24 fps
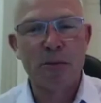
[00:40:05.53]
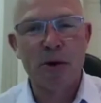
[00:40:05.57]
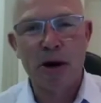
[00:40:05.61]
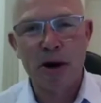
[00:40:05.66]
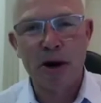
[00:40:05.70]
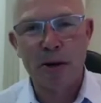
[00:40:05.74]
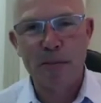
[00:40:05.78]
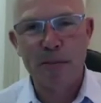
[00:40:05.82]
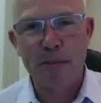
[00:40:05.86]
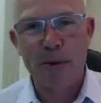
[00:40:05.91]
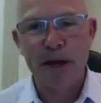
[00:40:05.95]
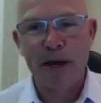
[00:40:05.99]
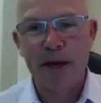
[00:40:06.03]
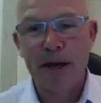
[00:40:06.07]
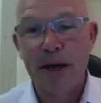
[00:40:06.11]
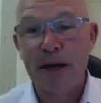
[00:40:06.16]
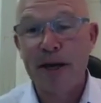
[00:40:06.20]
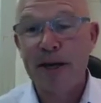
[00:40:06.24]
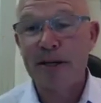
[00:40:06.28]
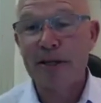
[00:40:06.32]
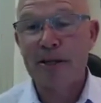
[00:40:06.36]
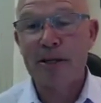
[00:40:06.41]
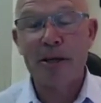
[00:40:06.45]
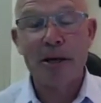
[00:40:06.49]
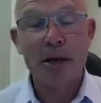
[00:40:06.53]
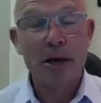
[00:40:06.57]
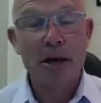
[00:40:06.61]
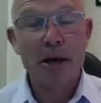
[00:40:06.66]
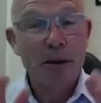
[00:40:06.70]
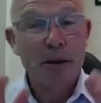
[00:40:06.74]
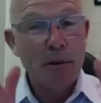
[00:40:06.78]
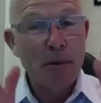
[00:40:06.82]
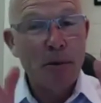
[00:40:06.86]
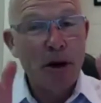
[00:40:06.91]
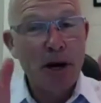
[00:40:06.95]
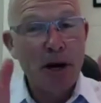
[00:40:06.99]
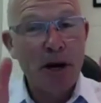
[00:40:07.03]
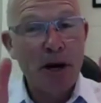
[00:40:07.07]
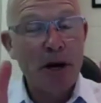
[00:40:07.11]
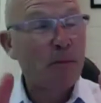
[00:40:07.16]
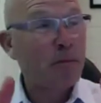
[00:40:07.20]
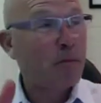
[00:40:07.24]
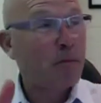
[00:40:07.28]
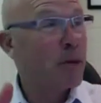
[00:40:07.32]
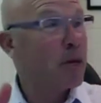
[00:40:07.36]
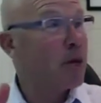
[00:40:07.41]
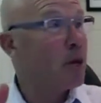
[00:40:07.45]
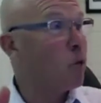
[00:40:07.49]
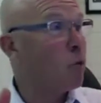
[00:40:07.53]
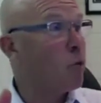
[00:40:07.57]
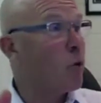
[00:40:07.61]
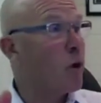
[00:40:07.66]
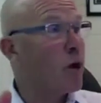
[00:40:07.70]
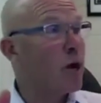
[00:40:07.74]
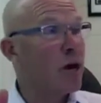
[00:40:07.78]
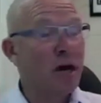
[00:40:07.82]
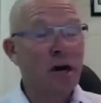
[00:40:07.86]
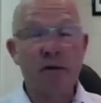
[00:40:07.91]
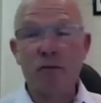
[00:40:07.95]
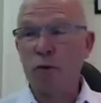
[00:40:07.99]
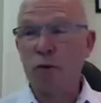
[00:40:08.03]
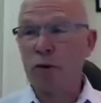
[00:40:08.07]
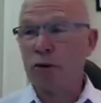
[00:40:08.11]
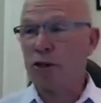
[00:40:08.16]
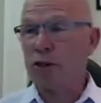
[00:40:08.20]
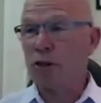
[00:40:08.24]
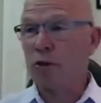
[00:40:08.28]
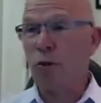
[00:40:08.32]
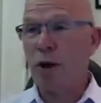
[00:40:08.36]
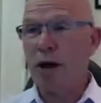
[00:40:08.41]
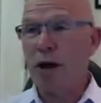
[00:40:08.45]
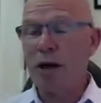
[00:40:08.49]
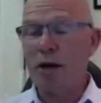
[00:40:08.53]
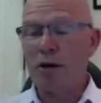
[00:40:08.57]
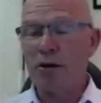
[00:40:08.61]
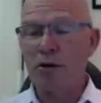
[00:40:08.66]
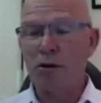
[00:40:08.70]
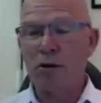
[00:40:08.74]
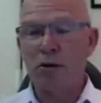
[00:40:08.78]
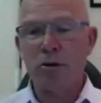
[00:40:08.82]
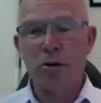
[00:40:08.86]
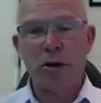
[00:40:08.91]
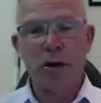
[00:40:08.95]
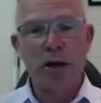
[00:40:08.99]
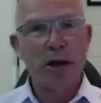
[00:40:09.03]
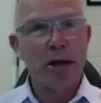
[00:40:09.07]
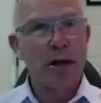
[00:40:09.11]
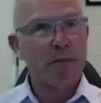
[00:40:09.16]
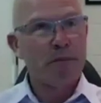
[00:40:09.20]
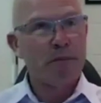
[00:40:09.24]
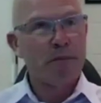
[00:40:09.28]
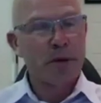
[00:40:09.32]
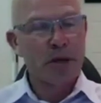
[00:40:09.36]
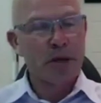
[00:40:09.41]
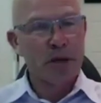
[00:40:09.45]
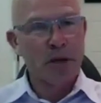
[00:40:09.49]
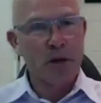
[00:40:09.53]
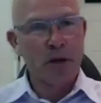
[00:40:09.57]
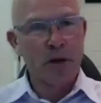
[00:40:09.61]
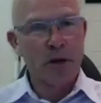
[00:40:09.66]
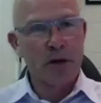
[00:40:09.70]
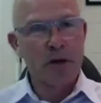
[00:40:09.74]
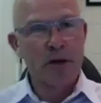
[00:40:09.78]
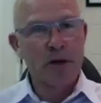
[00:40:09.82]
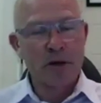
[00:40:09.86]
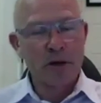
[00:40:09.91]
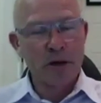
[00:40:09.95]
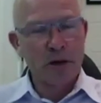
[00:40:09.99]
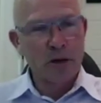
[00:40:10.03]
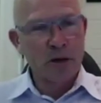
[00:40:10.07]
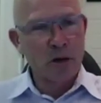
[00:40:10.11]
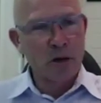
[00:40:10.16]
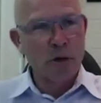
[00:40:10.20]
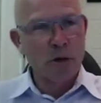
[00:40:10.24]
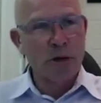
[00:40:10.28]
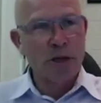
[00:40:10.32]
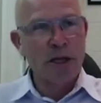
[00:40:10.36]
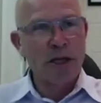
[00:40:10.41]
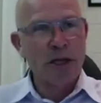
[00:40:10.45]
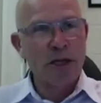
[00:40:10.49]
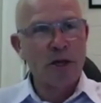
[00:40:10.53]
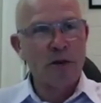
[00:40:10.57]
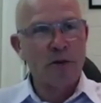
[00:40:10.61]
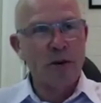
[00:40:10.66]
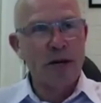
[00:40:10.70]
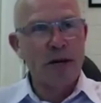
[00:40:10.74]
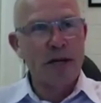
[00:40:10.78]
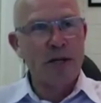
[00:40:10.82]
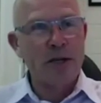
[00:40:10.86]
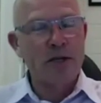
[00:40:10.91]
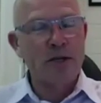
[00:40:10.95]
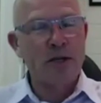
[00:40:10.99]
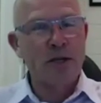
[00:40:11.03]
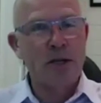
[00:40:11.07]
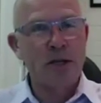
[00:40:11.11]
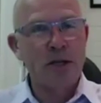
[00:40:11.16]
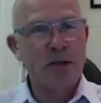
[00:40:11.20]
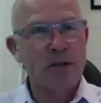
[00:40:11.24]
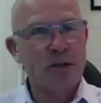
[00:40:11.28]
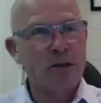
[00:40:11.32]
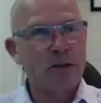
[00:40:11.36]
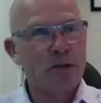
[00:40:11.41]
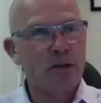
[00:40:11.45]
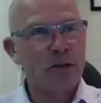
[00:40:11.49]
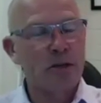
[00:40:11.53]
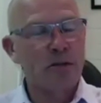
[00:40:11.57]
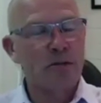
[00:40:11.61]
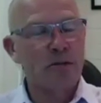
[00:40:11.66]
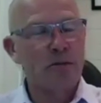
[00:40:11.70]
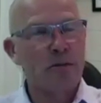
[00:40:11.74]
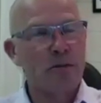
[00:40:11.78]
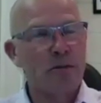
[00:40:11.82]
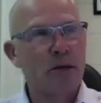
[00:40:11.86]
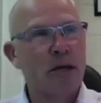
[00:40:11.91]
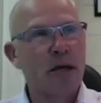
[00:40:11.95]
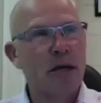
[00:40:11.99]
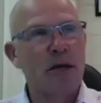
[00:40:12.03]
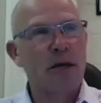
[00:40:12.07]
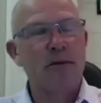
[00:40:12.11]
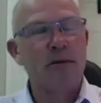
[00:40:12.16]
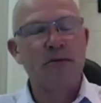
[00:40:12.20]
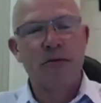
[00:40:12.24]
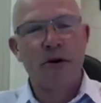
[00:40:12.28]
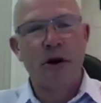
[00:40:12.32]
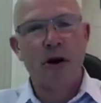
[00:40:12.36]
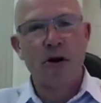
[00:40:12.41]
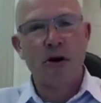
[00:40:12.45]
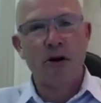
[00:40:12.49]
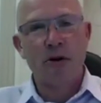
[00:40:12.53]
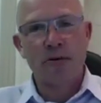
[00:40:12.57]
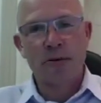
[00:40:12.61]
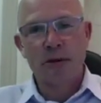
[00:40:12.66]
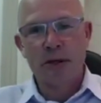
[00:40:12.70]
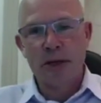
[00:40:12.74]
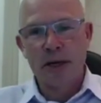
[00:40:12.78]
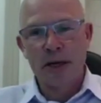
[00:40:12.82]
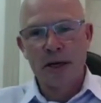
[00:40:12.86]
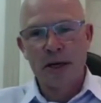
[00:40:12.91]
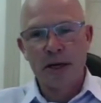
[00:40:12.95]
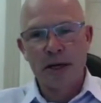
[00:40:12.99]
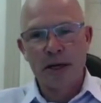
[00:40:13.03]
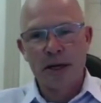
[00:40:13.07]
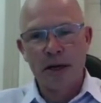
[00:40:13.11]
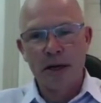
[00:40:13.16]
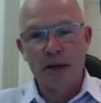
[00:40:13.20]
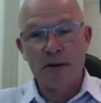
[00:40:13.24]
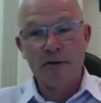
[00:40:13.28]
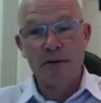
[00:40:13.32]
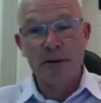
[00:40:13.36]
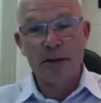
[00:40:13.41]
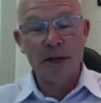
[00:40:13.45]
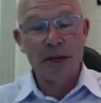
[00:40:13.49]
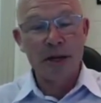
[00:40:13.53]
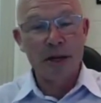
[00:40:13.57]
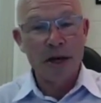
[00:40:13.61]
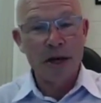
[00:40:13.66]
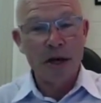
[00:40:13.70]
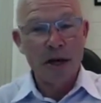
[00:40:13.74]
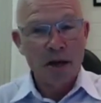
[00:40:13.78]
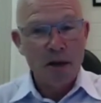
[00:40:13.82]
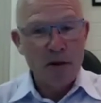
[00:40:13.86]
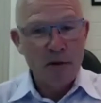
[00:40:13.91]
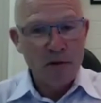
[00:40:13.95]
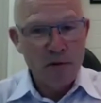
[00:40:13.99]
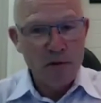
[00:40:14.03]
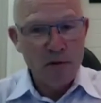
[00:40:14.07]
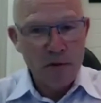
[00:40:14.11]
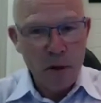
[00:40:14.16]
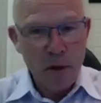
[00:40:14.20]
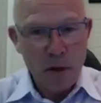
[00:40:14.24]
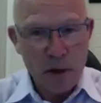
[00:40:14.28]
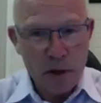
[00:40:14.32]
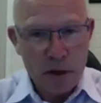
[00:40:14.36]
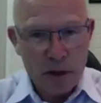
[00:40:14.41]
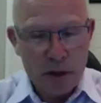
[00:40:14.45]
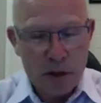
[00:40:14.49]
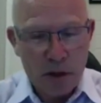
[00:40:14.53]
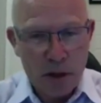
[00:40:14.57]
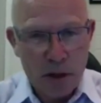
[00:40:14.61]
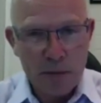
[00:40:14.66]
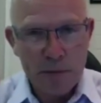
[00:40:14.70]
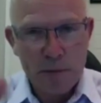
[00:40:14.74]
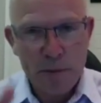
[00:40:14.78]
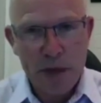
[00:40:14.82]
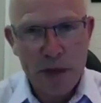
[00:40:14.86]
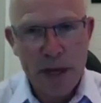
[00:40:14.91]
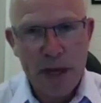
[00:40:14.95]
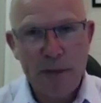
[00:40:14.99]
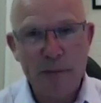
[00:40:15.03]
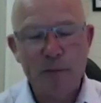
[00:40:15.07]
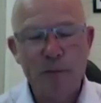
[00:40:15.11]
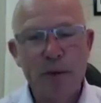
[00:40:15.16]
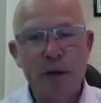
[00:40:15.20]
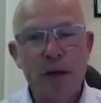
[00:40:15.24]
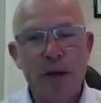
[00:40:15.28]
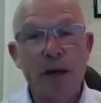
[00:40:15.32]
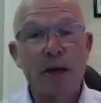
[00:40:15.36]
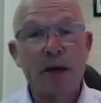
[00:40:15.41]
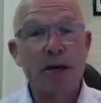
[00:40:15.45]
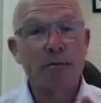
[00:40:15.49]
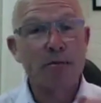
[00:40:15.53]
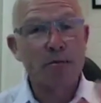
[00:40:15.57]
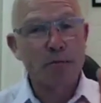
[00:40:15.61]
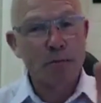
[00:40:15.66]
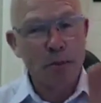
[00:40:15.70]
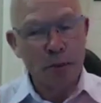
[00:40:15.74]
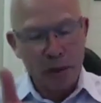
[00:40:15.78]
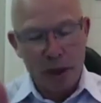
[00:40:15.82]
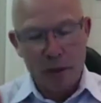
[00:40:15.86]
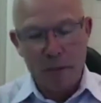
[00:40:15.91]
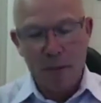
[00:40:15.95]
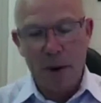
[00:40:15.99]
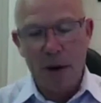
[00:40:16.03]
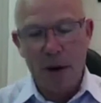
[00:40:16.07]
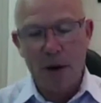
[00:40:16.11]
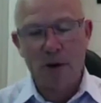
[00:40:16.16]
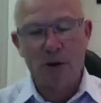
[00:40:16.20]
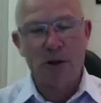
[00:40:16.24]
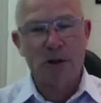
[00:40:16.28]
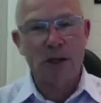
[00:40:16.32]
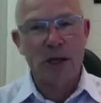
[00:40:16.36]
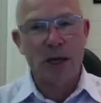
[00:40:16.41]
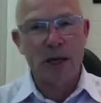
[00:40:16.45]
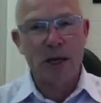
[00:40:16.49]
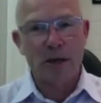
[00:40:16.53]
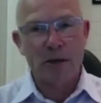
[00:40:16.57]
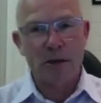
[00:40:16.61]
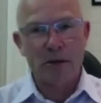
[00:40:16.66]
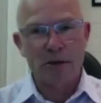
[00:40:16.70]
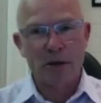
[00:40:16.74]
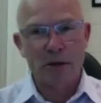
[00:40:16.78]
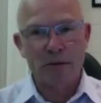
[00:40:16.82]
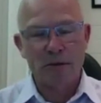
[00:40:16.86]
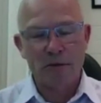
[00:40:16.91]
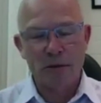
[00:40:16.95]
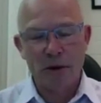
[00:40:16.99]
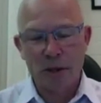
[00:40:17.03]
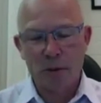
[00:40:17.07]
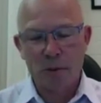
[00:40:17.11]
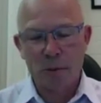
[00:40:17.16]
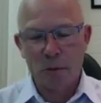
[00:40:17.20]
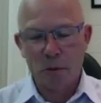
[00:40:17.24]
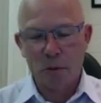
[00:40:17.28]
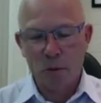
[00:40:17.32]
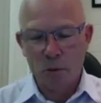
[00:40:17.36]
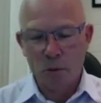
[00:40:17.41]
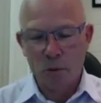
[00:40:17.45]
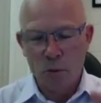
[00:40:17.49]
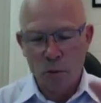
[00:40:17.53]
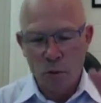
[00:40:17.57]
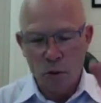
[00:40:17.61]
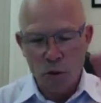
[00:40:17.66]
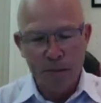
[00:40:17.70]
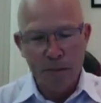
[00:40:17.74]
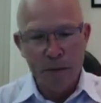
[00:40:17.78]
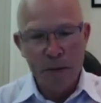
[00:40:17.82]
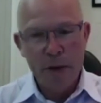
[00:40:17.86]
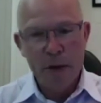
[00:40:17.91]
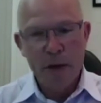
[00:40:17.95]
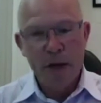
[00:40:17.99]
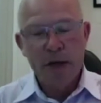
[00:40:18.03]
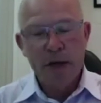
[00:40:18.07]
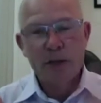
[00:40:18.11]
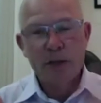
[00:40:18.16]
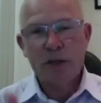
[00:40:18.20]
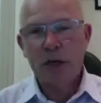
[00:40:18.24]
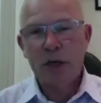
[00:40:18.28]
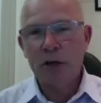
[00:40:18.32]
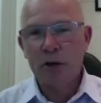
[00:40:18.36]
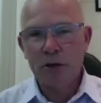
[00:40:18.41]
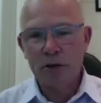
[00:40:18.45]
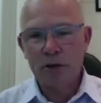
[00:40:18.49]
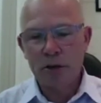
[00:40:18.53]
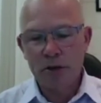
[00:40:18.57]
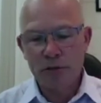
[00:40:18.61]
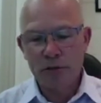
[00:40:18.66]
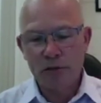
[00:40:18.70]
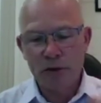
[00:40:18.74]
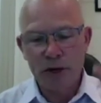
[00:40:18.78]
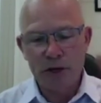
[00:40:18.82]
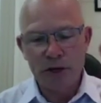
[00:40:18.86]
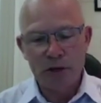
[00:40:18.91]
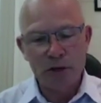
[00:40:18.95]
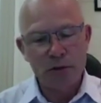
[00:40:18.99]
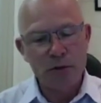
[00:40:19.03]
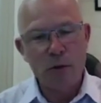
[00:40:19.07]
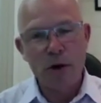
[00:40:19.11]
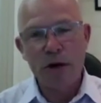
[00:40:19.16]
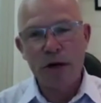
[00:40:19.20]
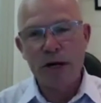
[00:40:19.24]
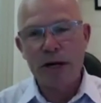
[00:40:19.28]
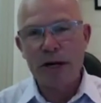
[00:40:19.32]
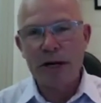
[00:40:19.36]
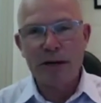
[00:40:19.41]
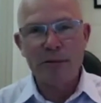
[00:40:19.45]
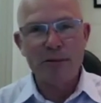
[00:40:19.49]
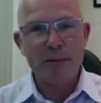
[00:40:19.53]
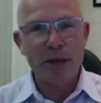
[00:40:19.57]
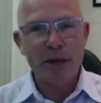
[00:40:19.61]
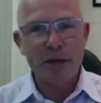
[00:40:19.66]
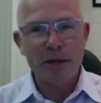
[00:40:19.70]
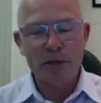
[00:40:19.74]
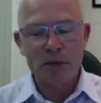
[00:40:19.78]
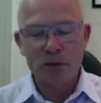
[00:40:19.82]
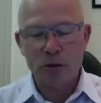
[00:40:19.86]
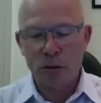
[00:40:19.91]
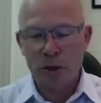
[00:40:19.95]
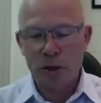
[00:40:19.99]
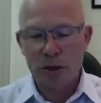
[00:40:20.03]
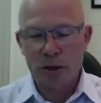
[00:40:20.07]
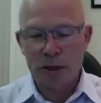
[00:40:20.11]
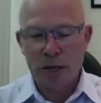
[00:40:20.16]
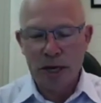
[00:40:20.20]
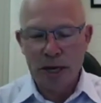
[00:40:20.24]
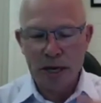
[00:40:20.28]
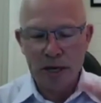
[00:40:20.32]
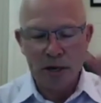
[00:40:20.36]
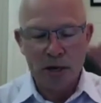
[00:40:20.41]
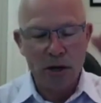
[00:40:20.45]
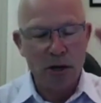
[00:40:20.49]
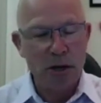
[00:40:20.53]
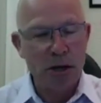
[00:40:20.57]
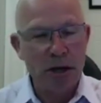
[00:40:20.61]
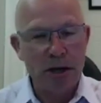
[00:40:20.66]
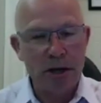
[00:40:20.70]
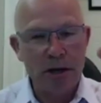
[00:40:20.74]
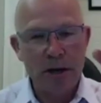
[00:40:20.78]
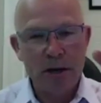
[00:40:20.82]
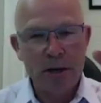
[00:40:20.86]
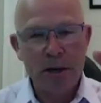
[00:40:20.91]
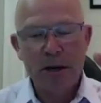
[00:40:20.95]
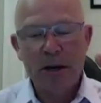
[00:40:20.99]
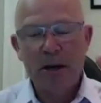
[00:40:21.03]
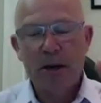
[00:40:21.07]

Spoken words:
in MyPayingAds by being aware of what's around you, but not using your energy to get involved in anything over there. Focus on MPA. Put your posts out on your Facebook wall. Tell all your friends. Write emails to all your downline.